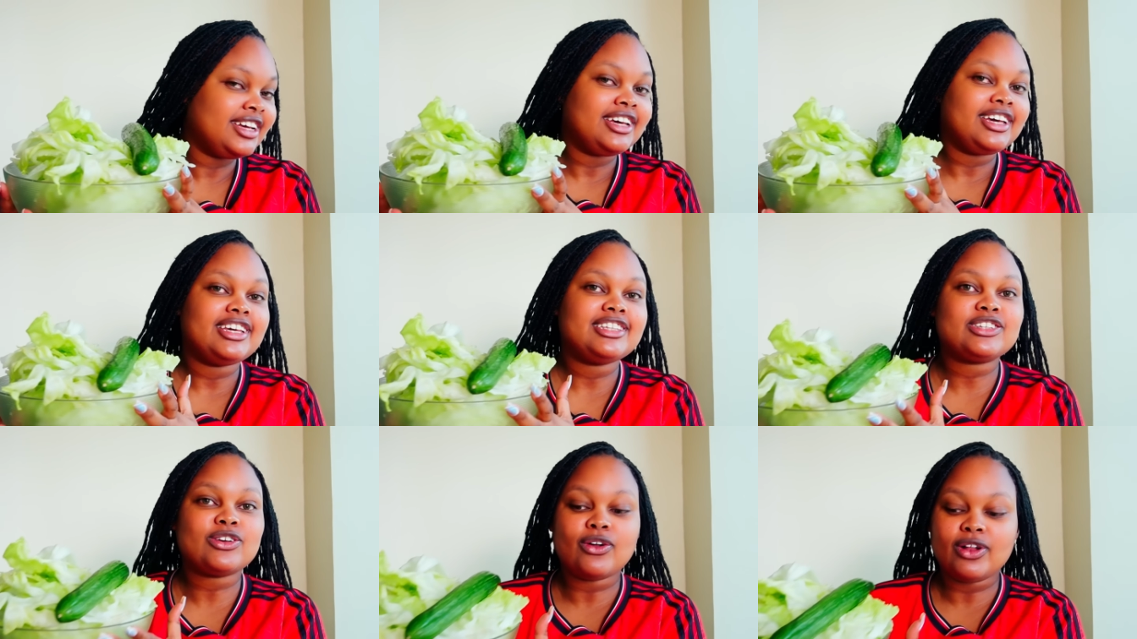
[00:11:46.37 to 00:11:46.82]

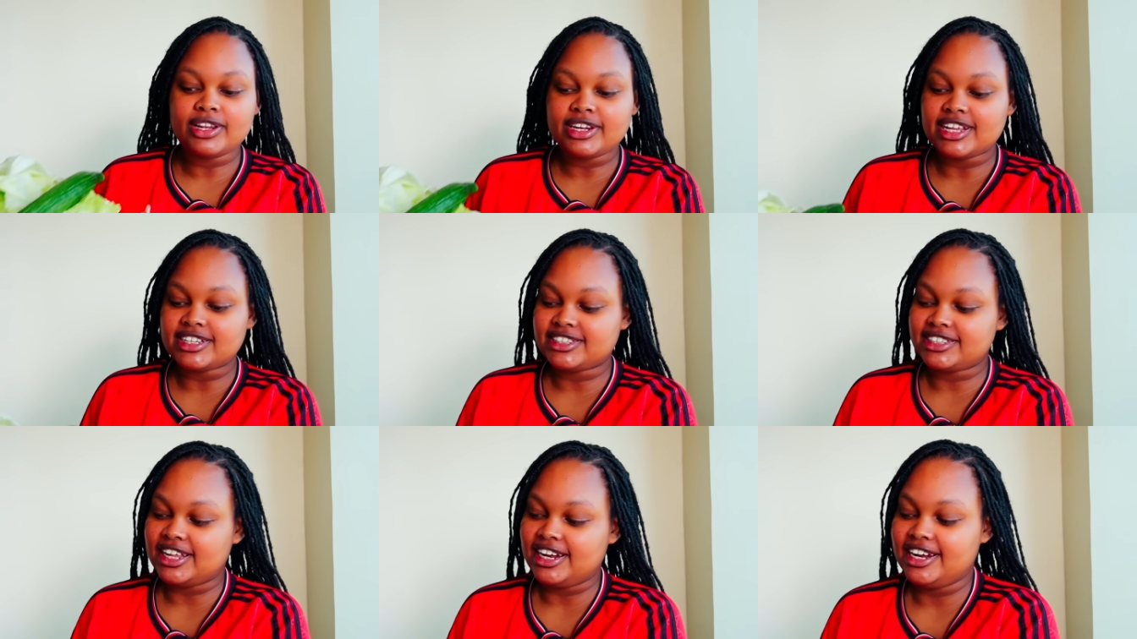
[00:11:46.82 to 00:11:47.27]
It's called a
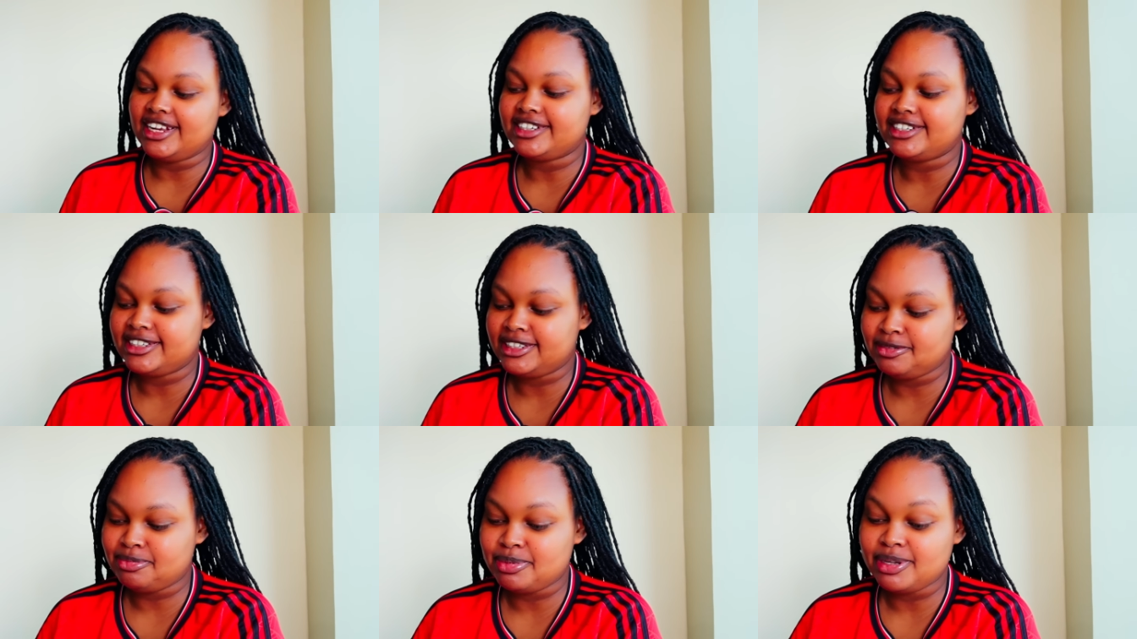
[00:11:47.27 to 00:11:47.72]
salad
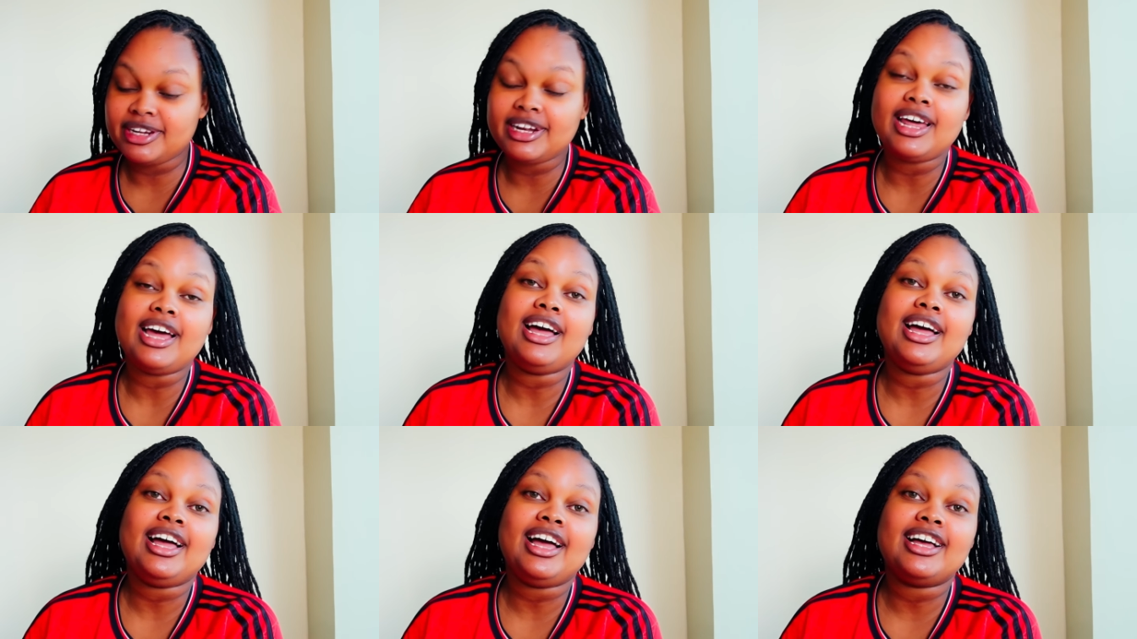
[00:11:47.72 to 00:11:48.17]

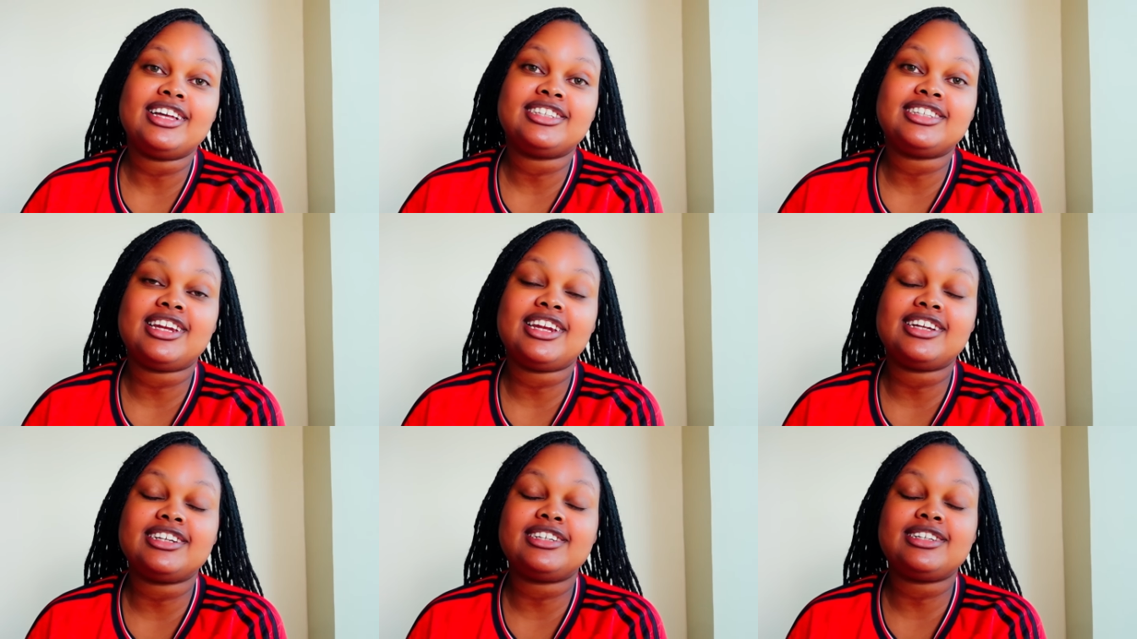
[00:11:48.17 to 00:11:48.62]
spinner. A
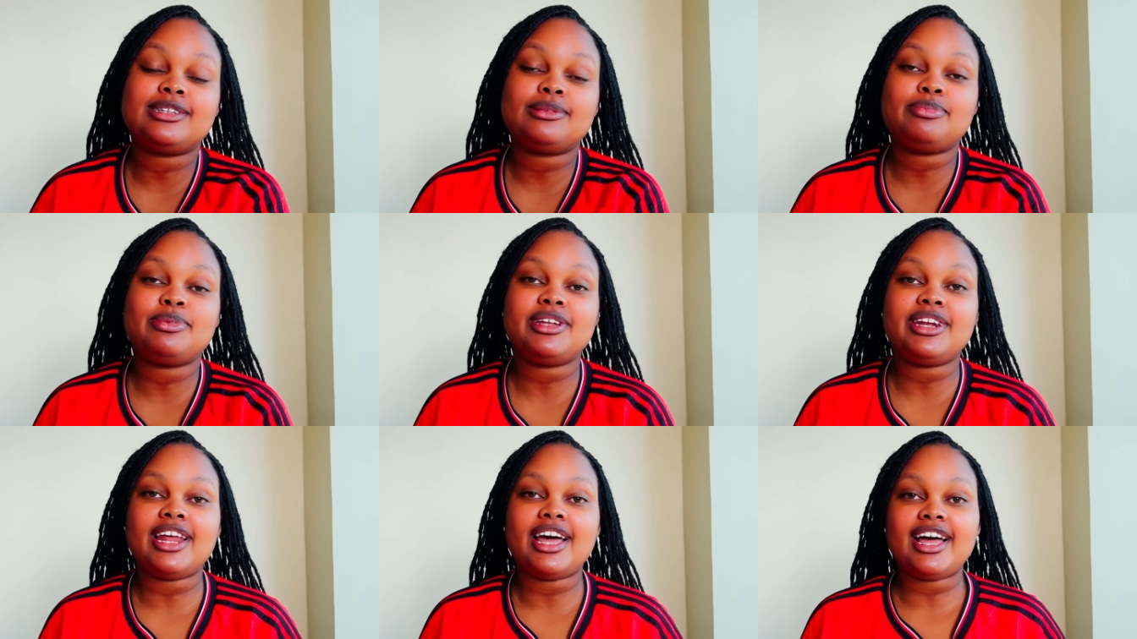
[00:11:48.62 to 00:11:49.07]
salad
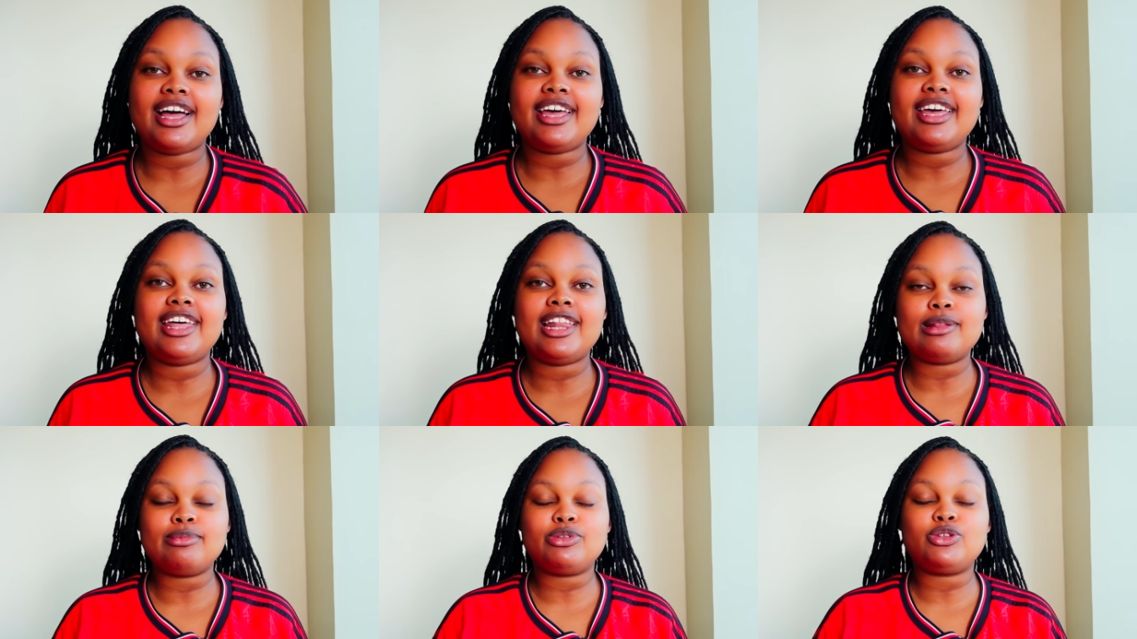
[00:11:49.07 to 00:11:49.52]
spinner
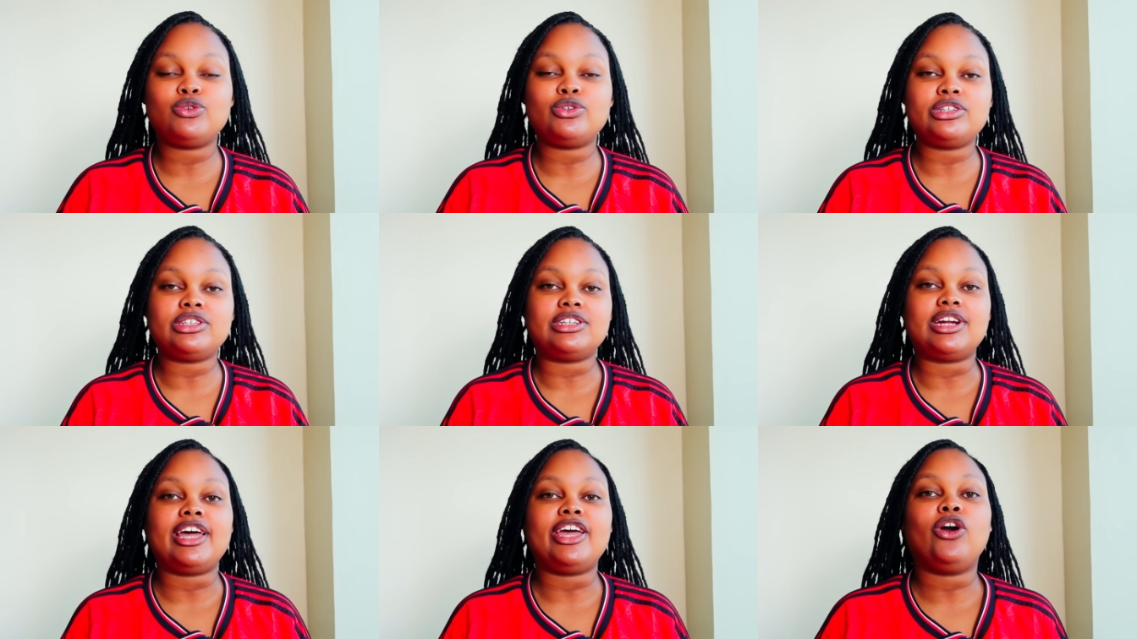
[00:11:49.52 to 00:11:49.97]
helps you
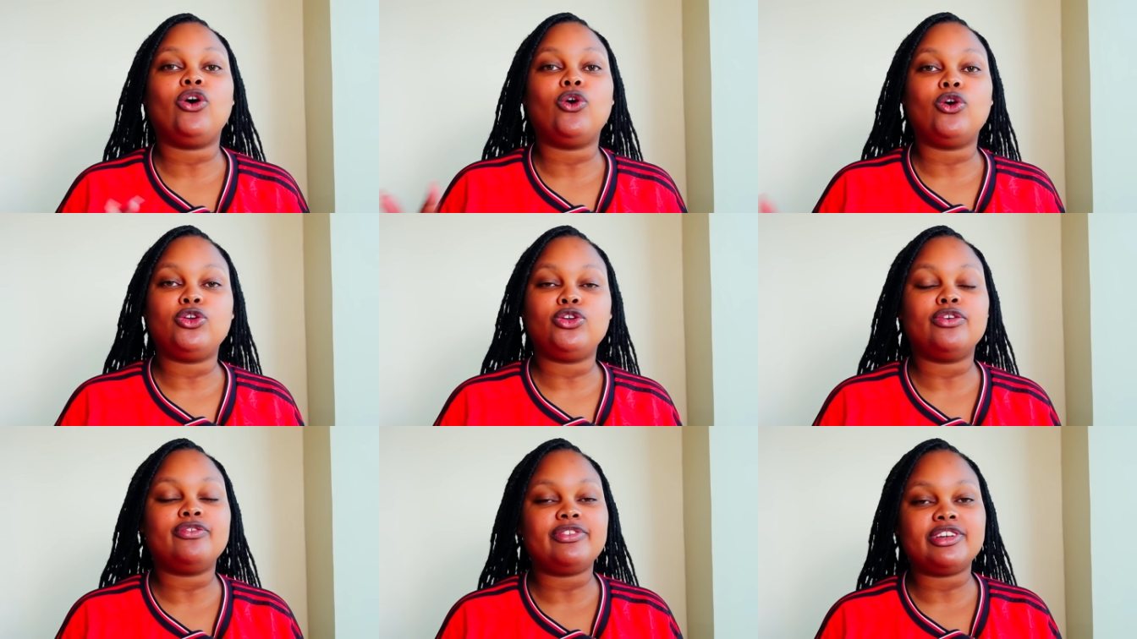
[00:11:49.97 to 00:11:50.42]
dry all
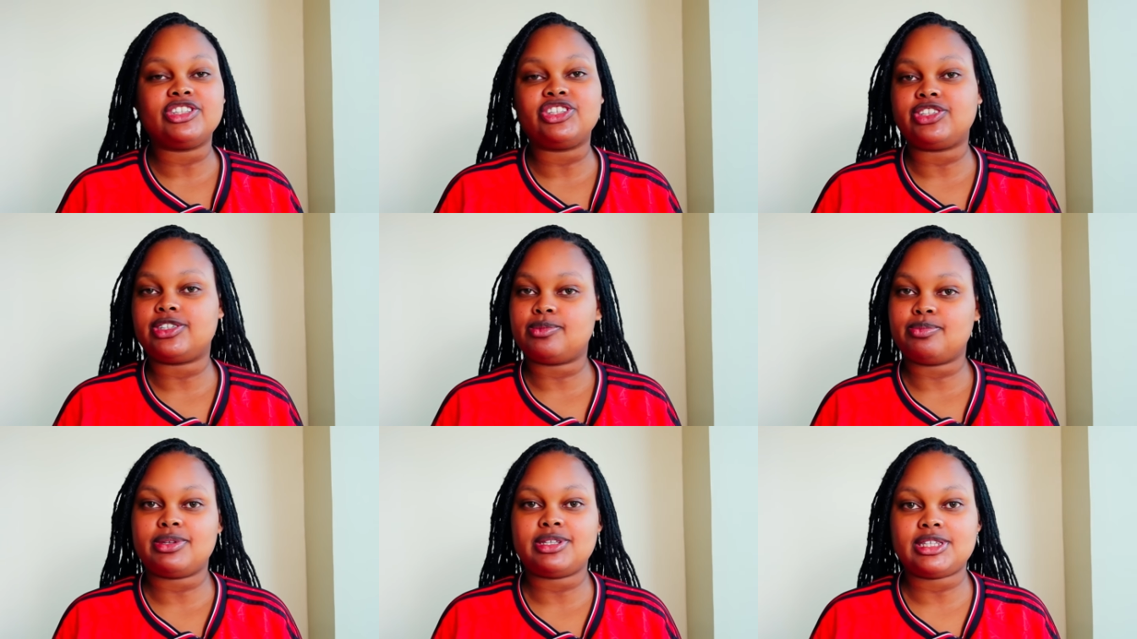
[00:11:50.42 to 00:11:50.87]
your
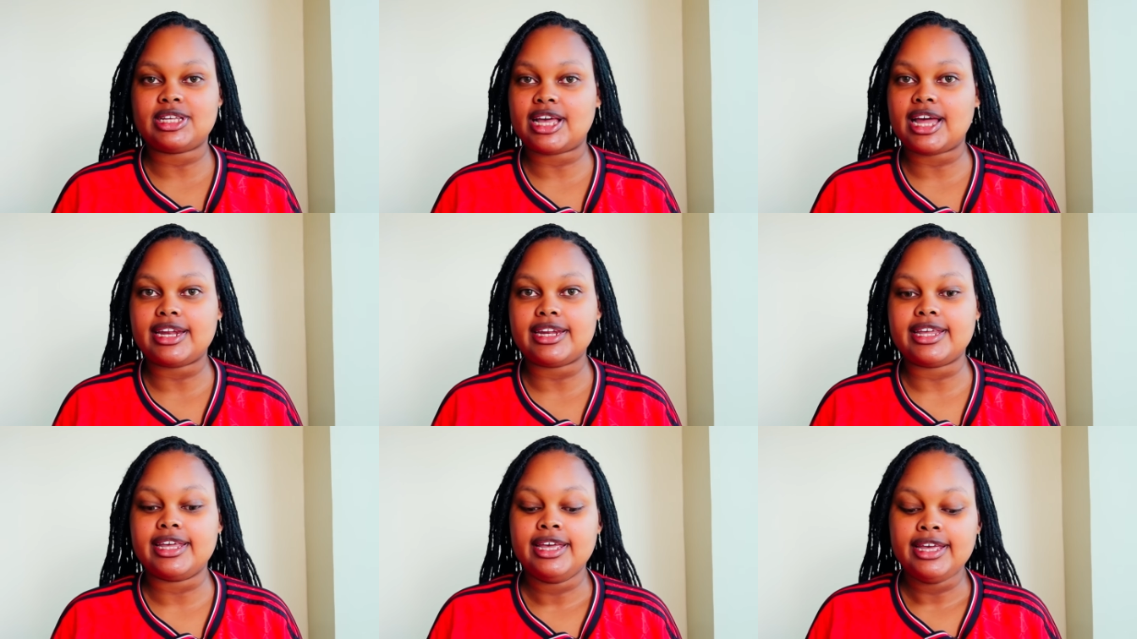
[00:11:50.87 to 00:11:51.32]
veggies
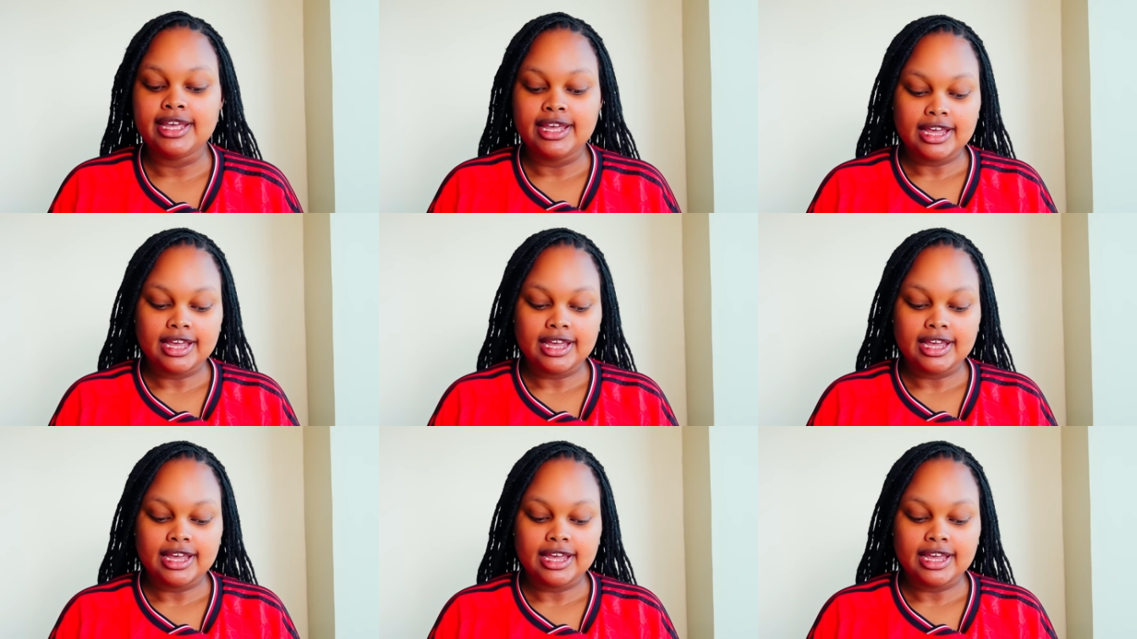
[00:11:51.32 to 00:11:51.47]
basically.